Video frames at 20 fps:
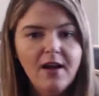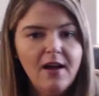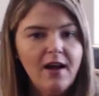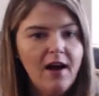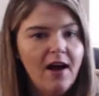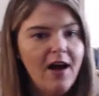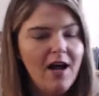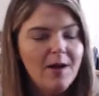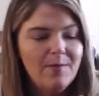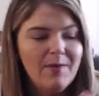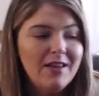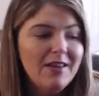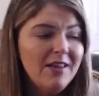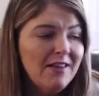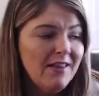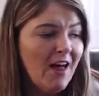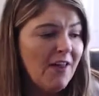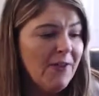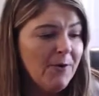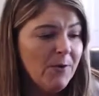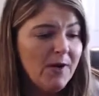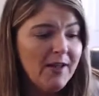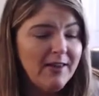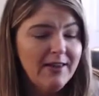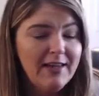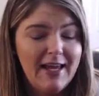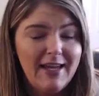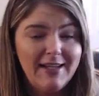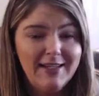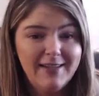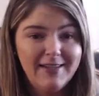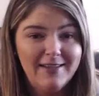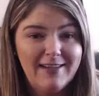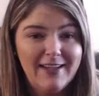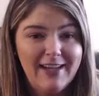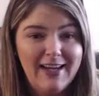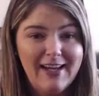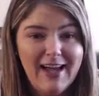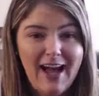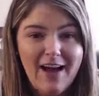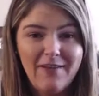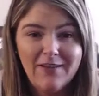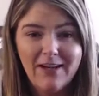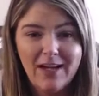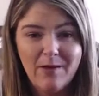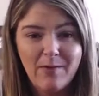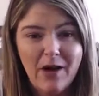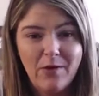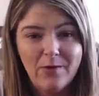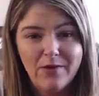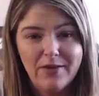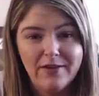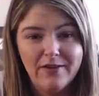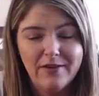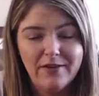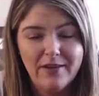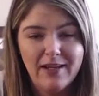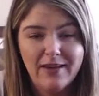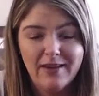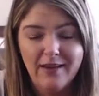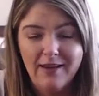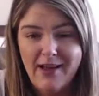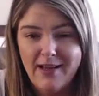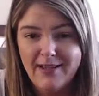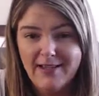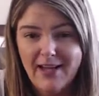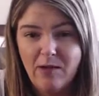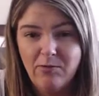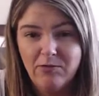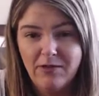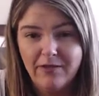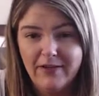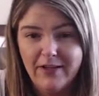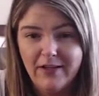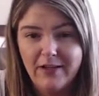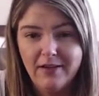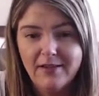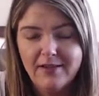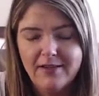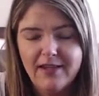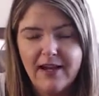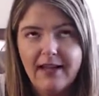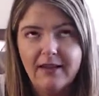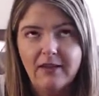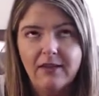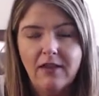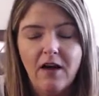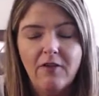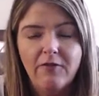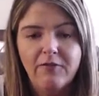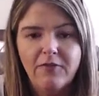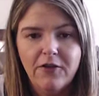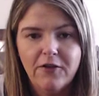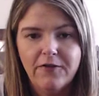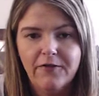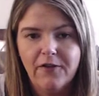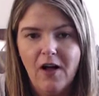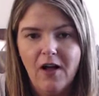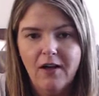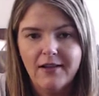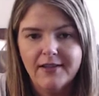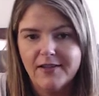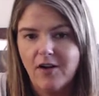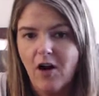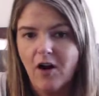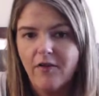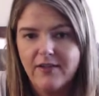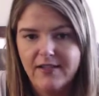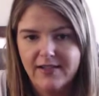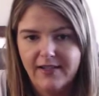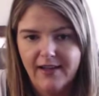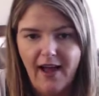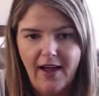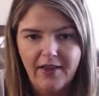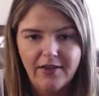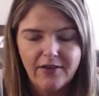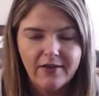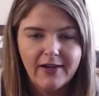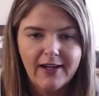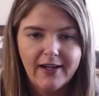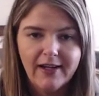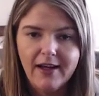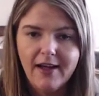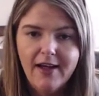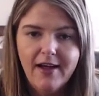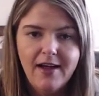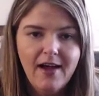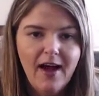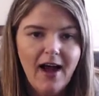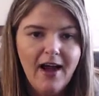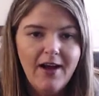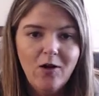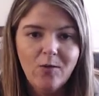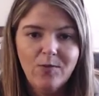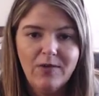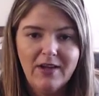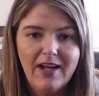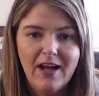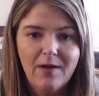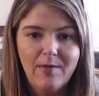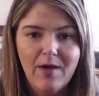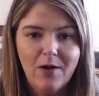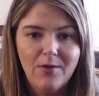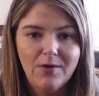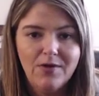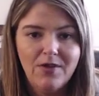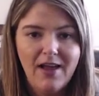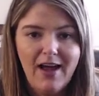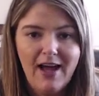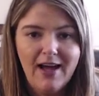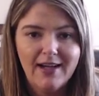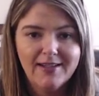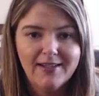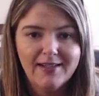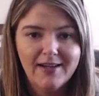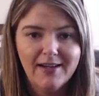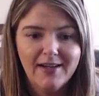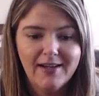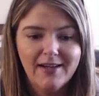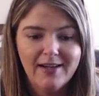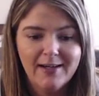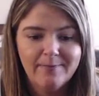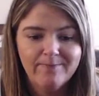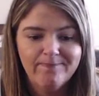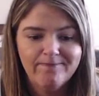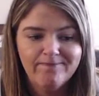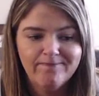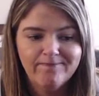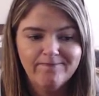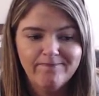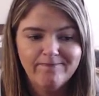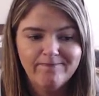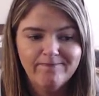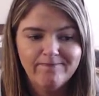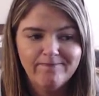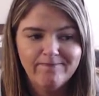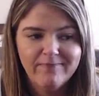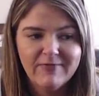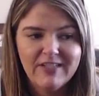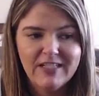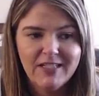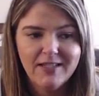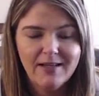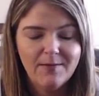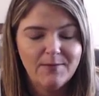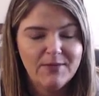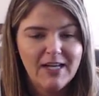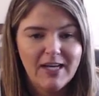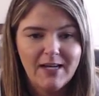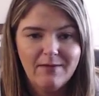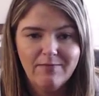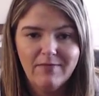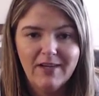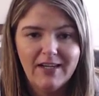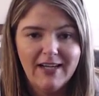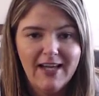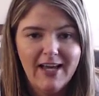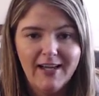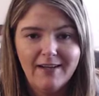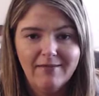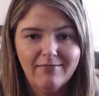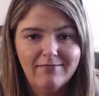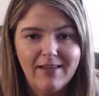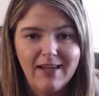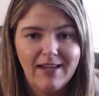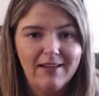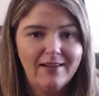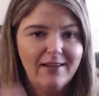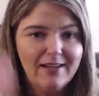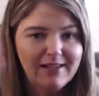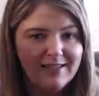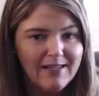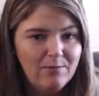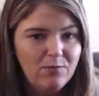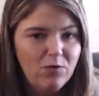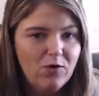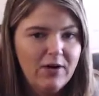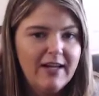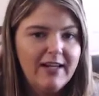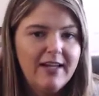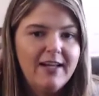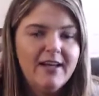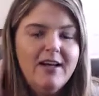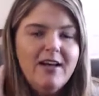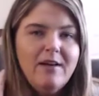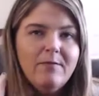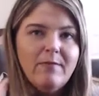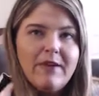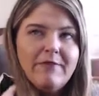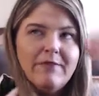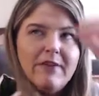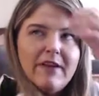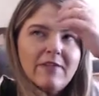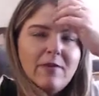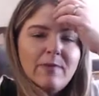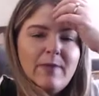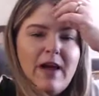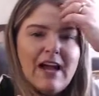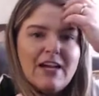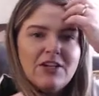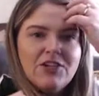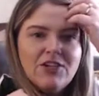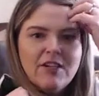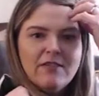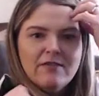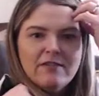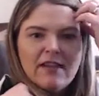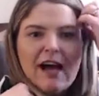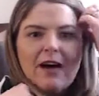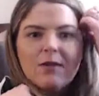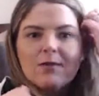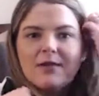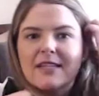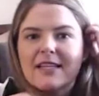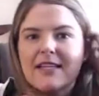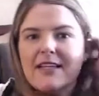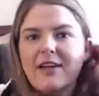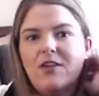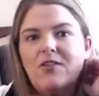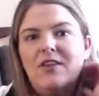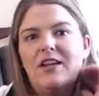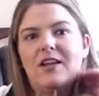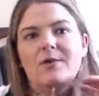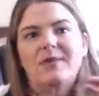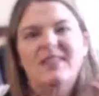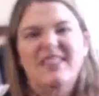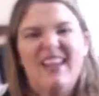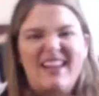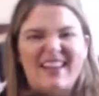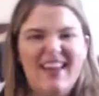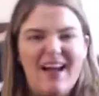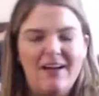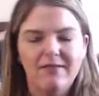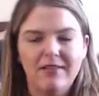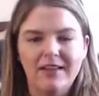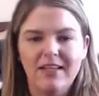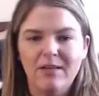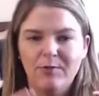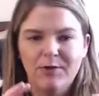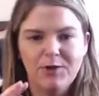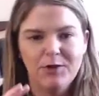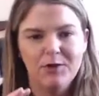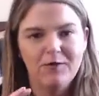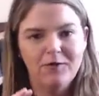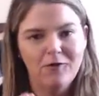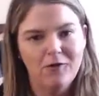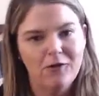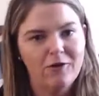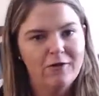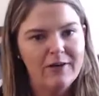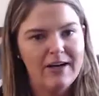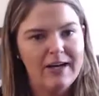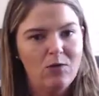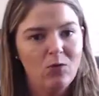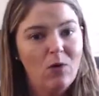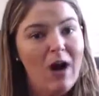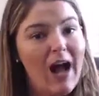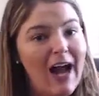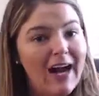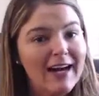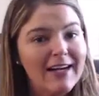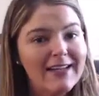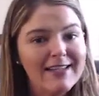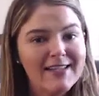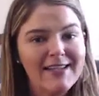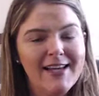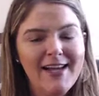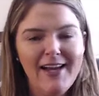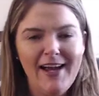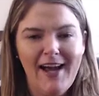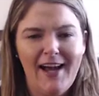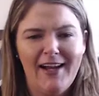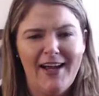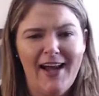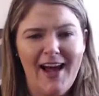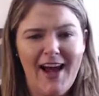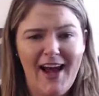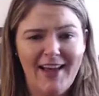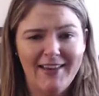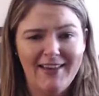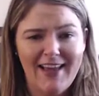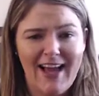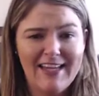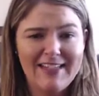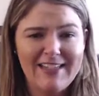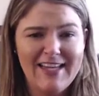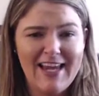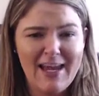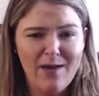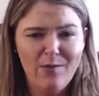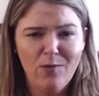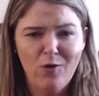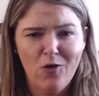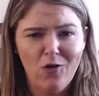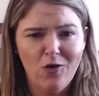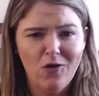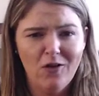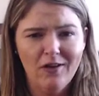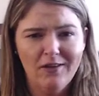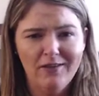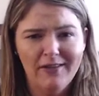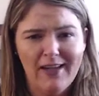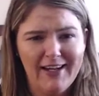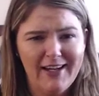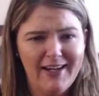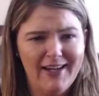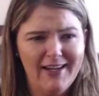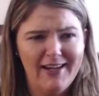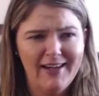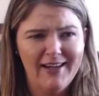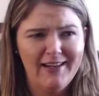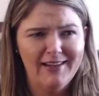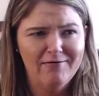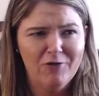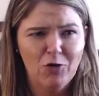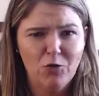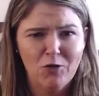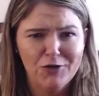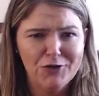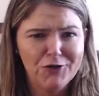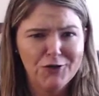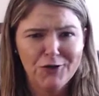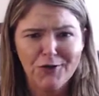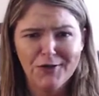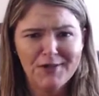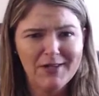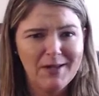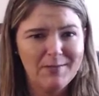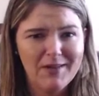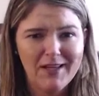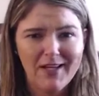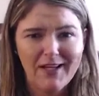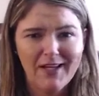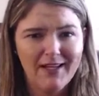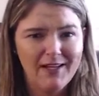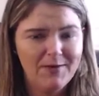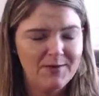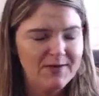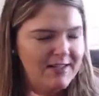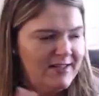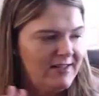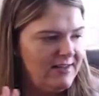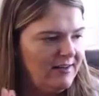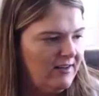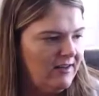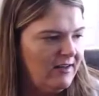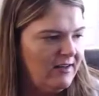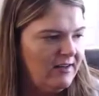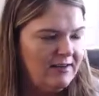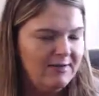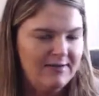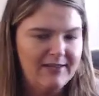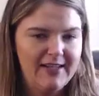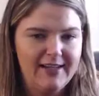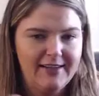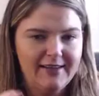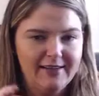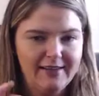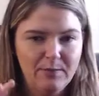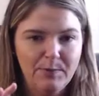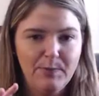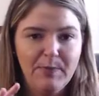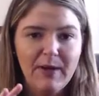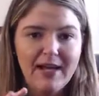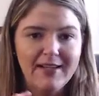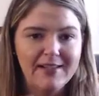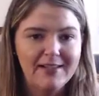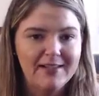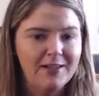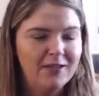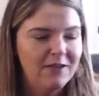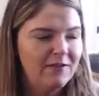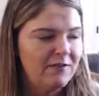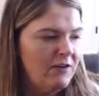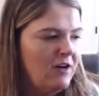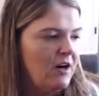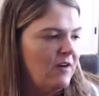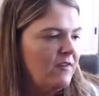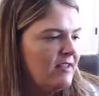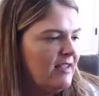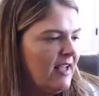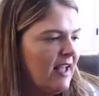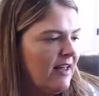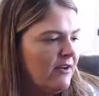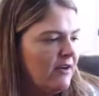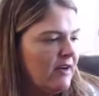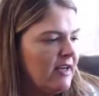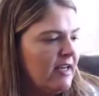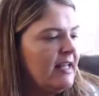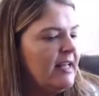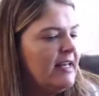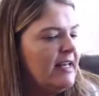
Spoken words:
And then the other one that they haven't come out with in the last couple of years that I love for the fall is Harvest Gathering. I hope they come out with that sometime again at some point. My favorite packaging of that was the year that it was like that really beautiful green wax, and it had that table like in a orchard or something. It was like the best year for Harvest Gathering.